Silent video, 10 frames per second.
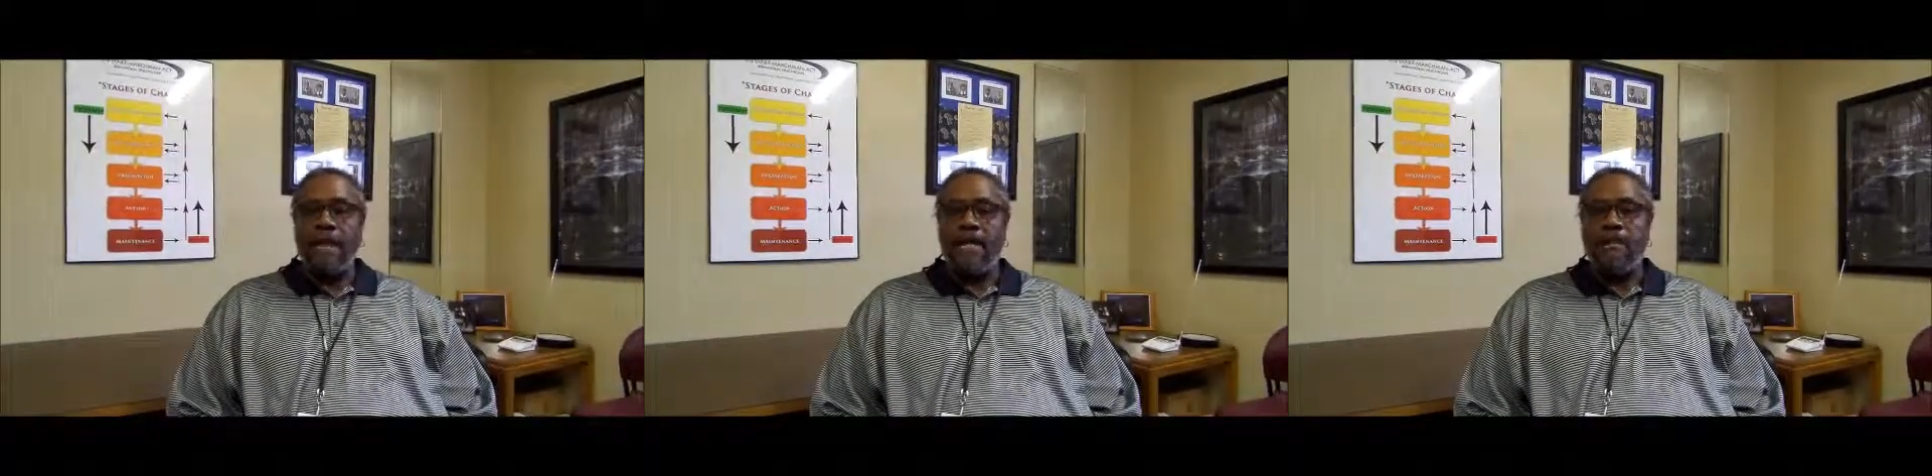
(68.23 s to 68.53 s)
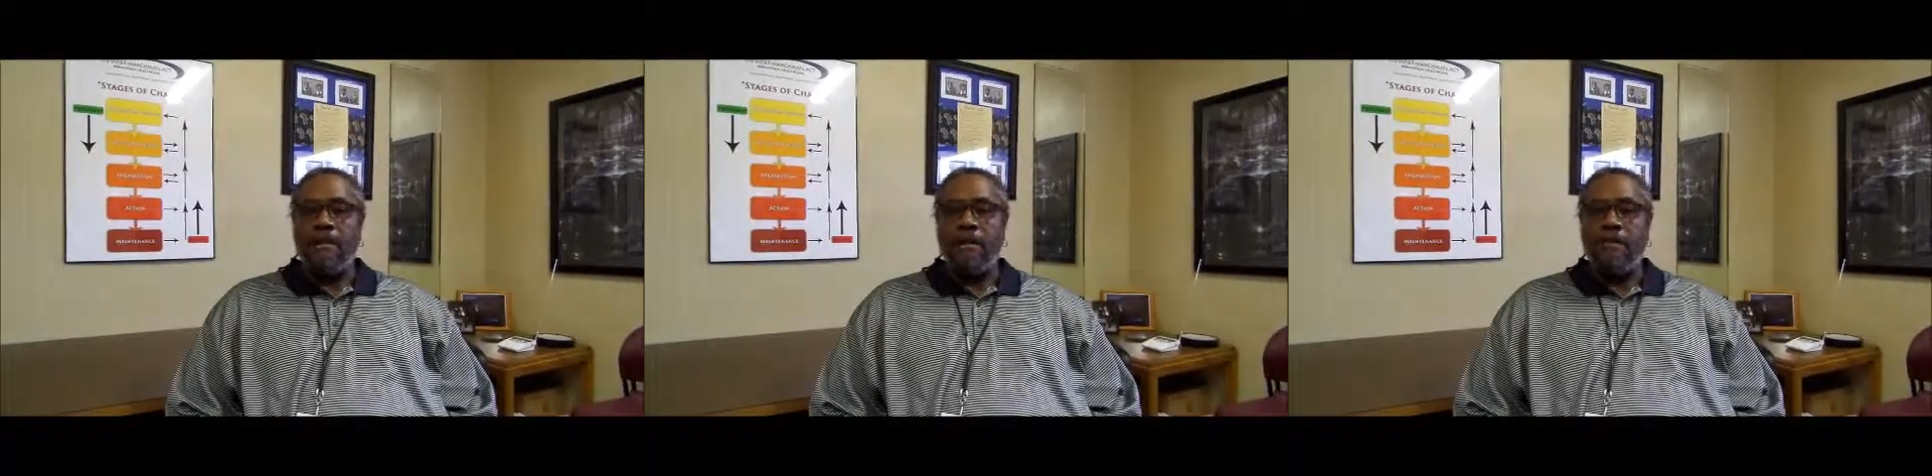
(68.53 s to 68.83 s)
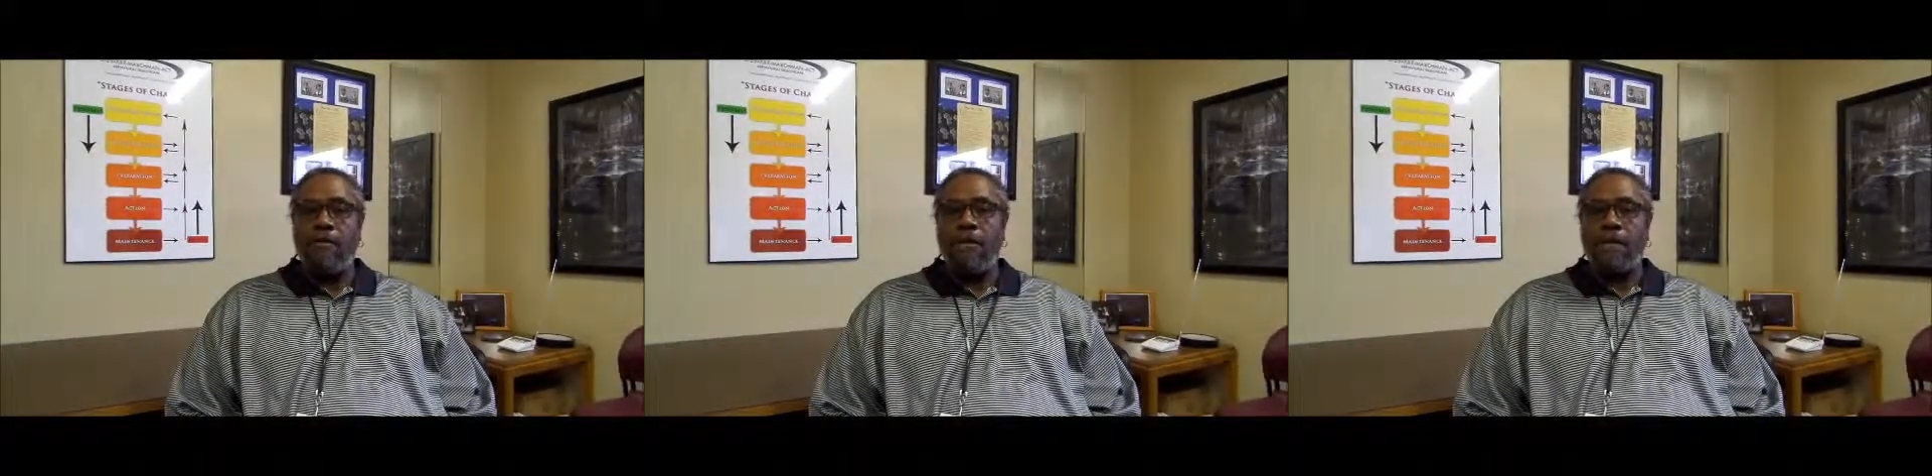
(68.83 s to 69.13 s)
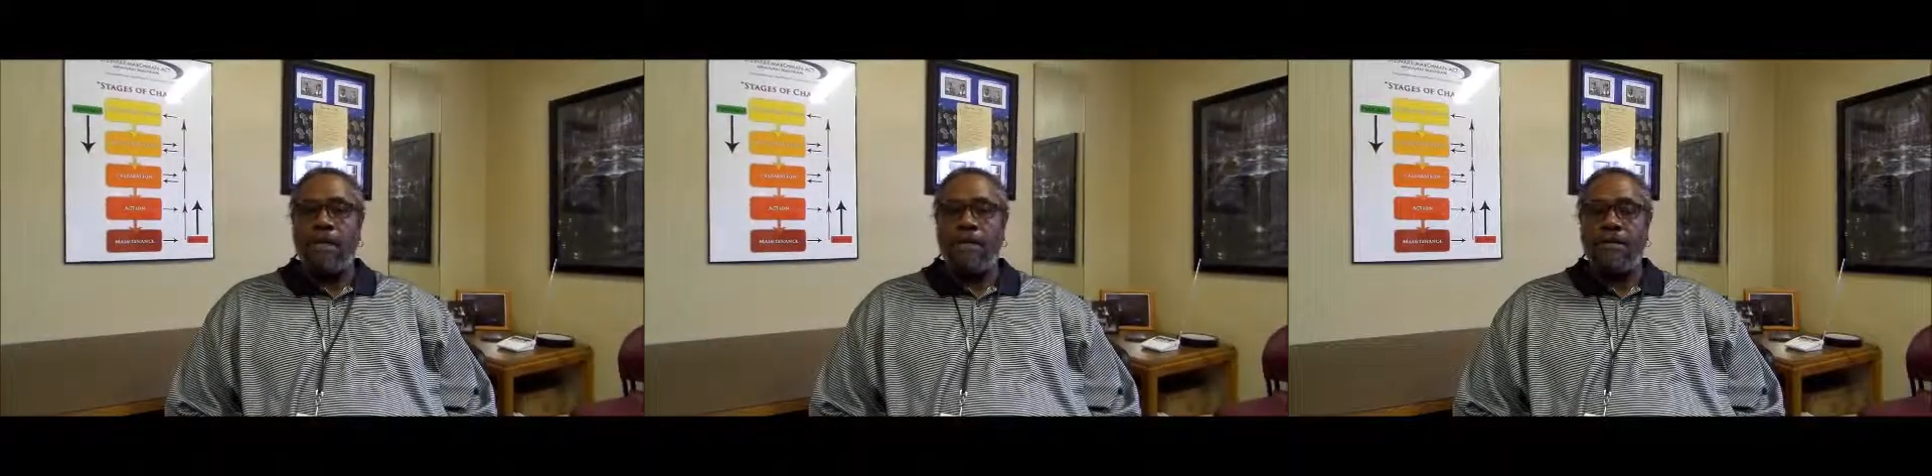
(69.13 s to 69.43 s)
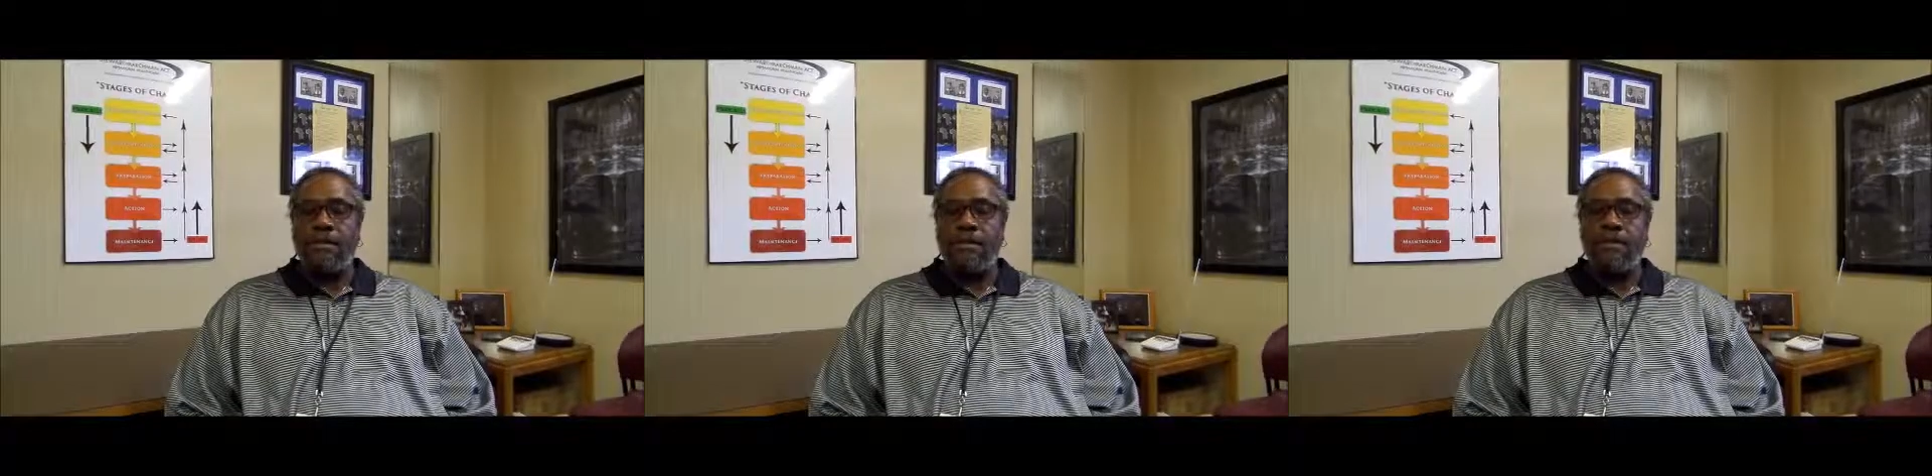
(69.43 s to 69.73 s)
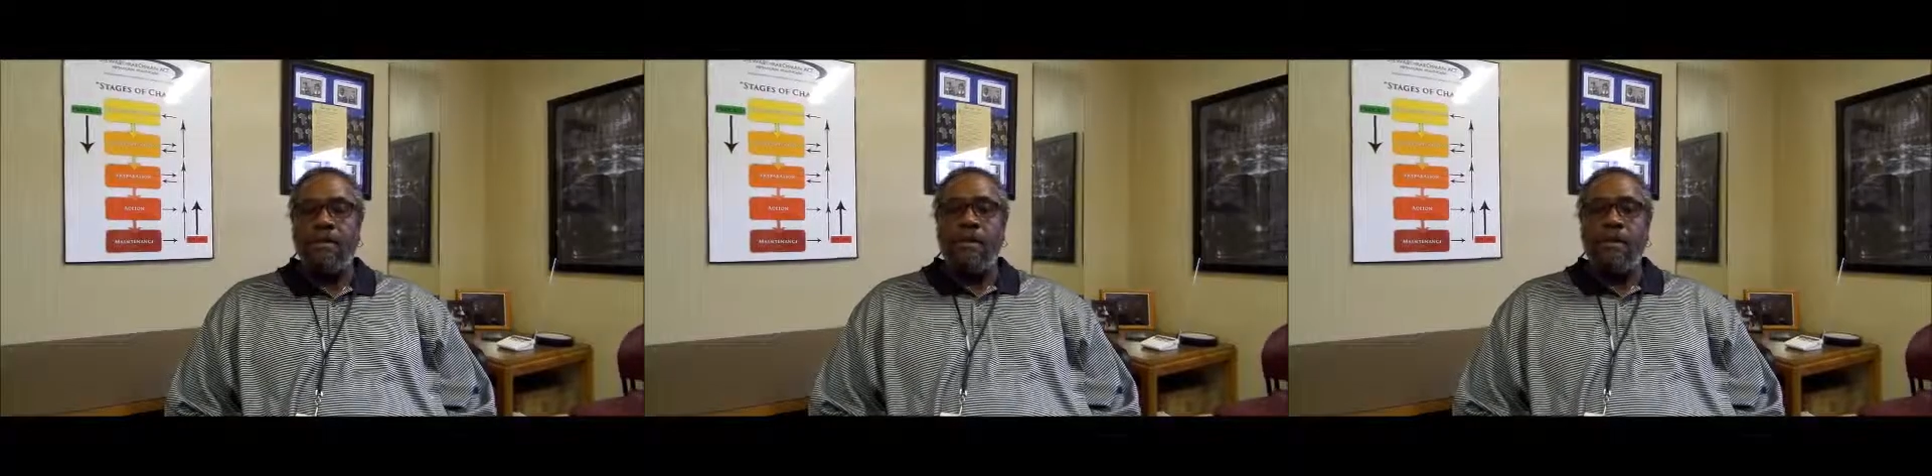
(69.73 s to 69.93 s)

has been in the foster care system.